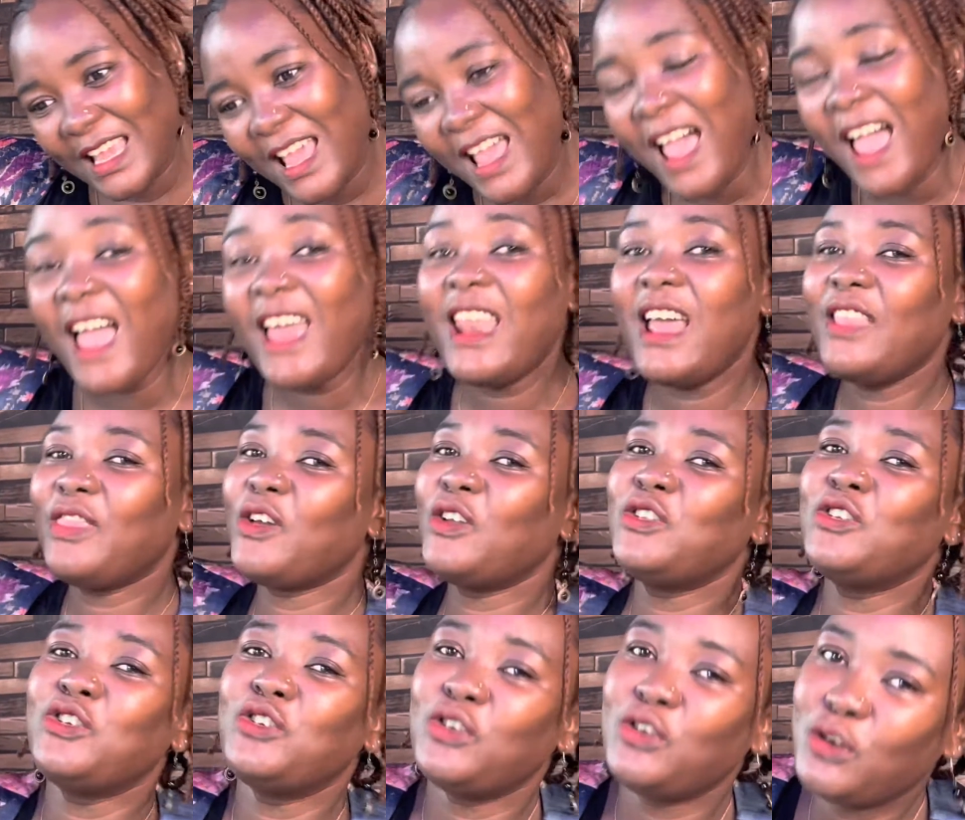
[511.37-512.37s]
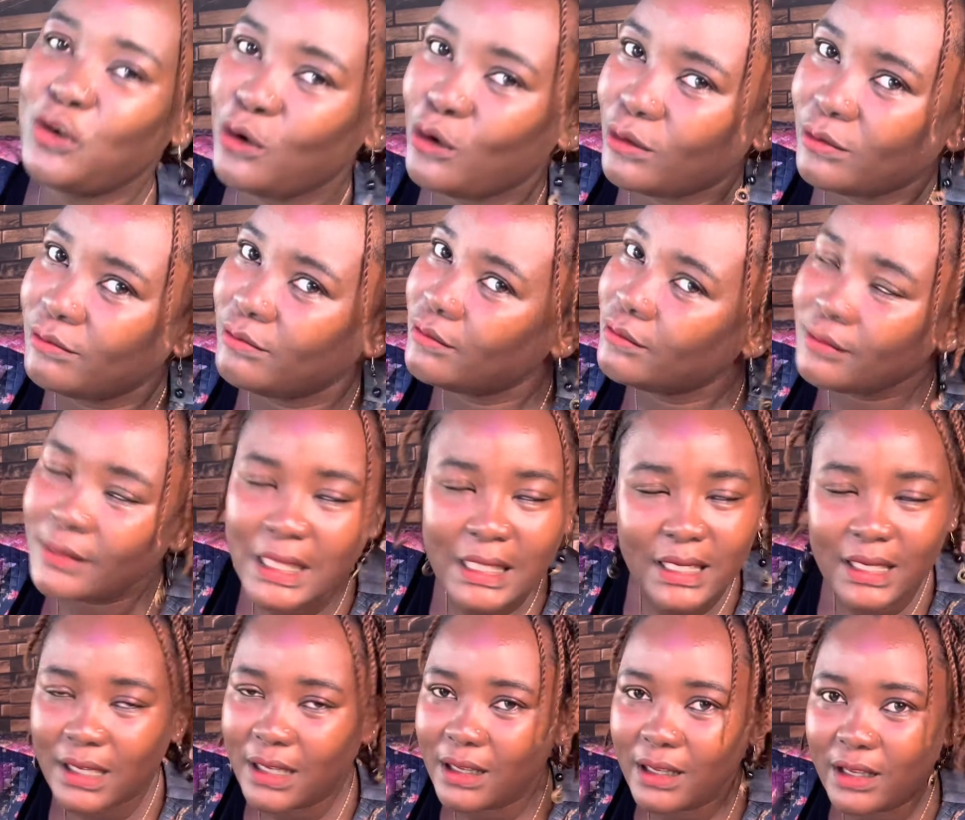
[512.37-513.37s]
And I thought you should know,
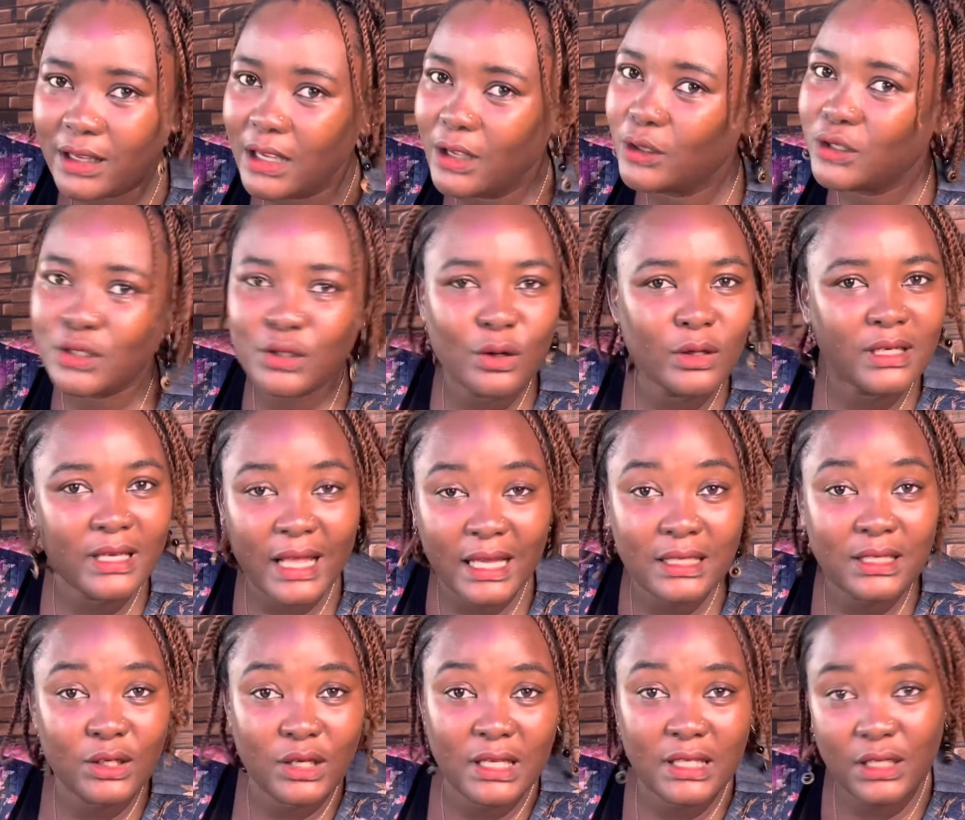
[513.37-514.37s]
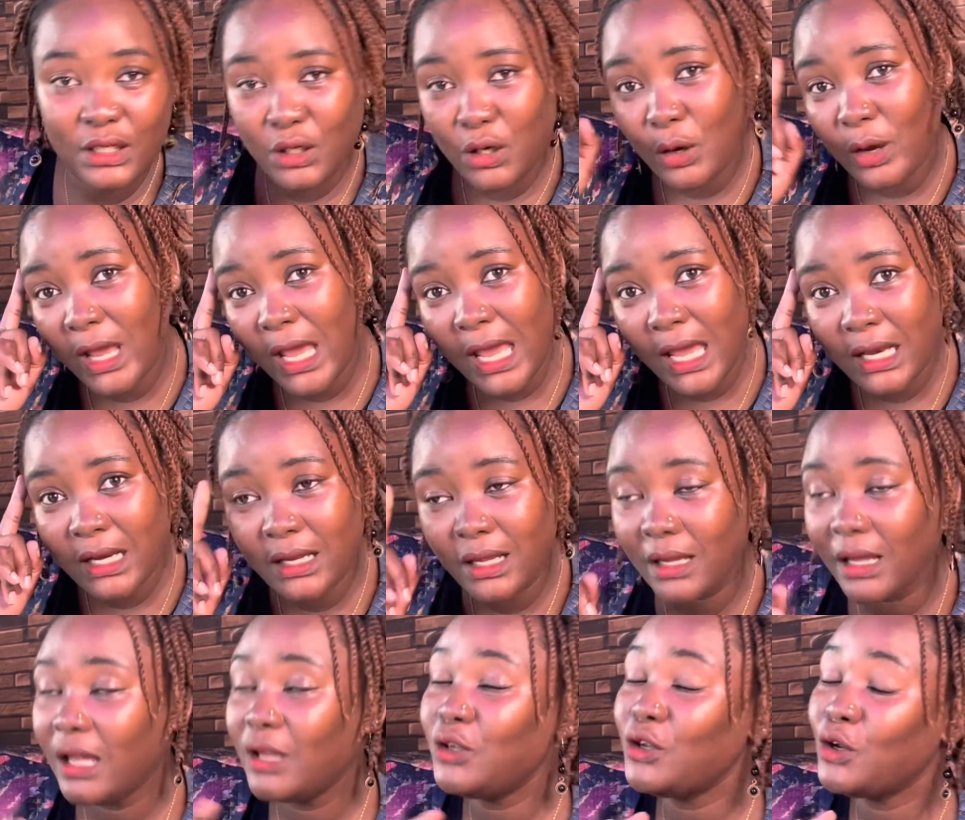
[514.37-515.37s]
it's not that it's in your head
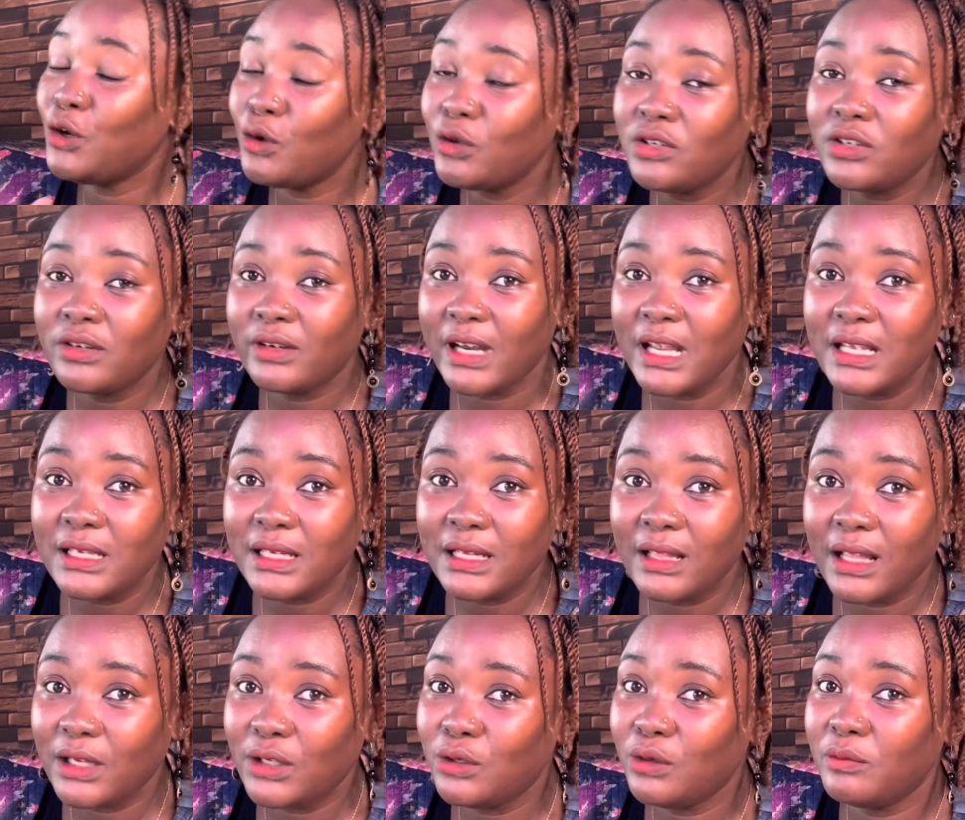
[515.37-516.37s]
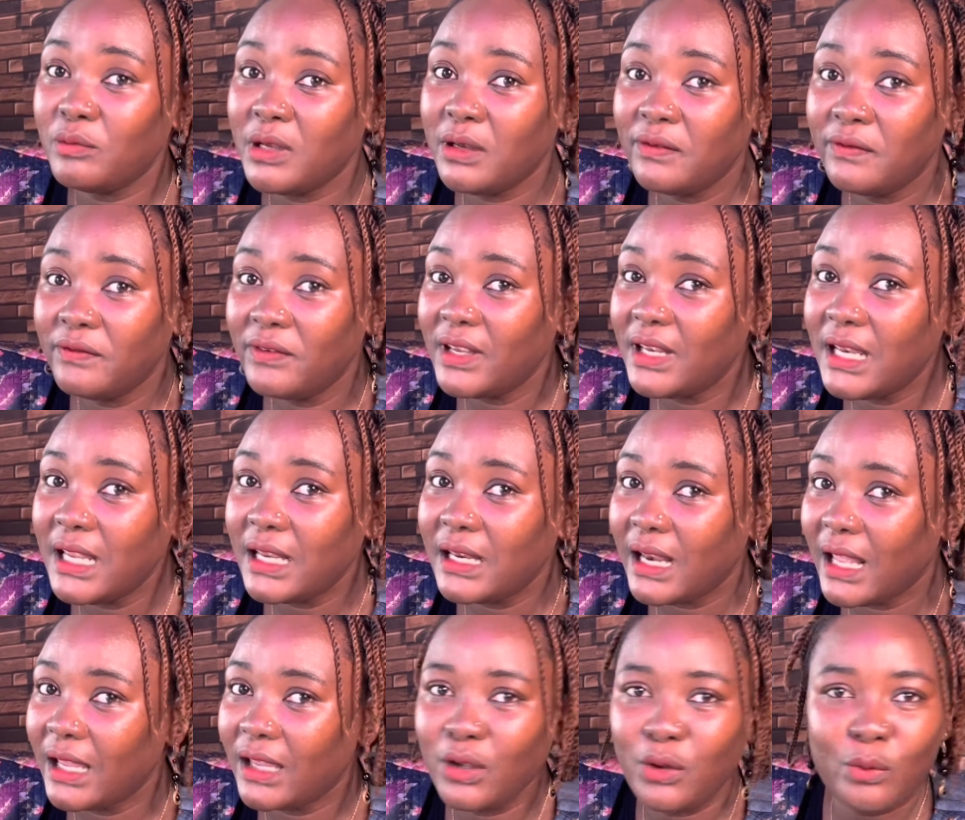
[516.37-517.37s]
and you're not crazy, that you've been feeling
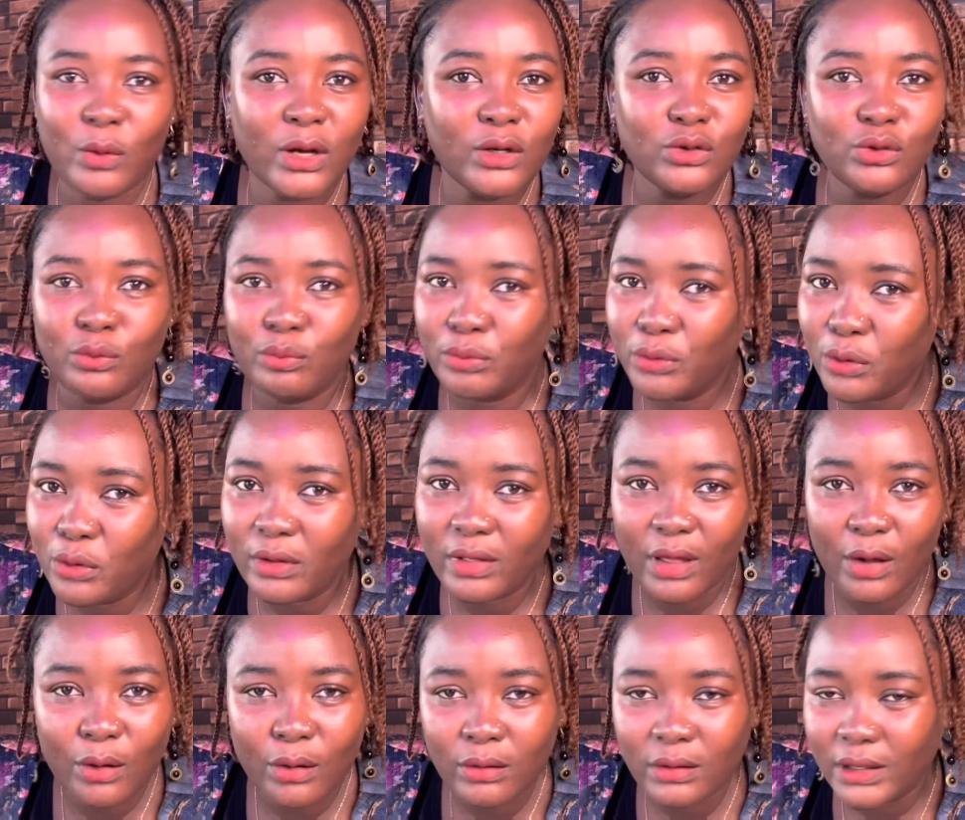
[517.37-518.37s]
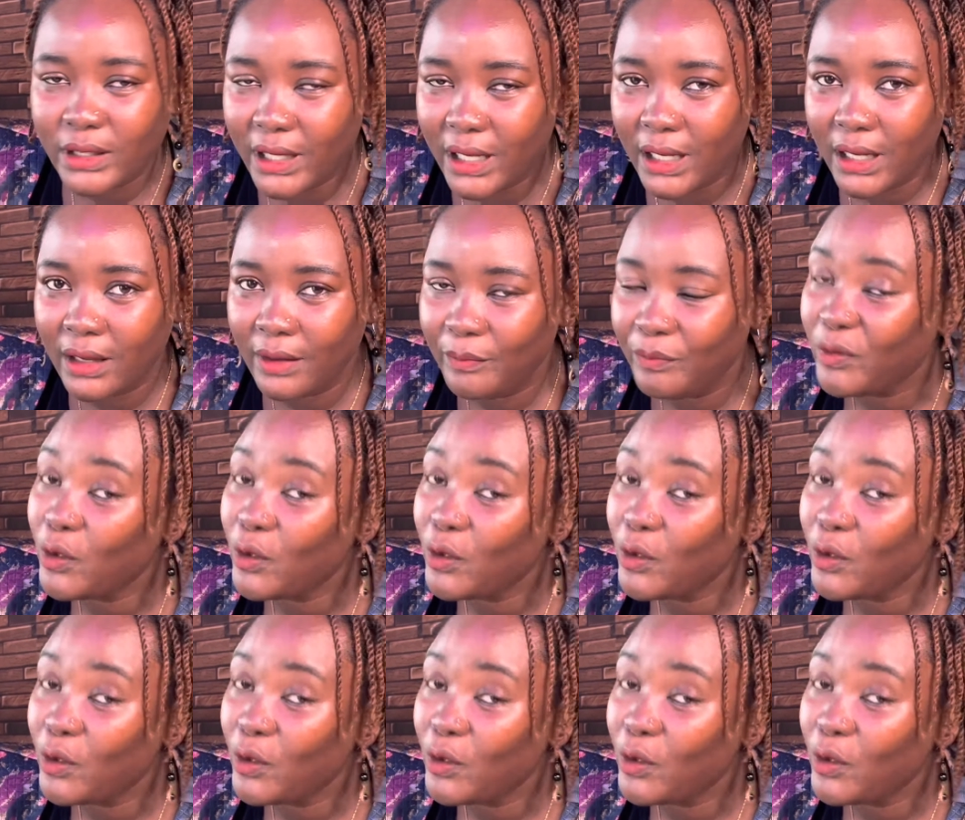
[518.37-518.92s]
like you want to puke the whole day,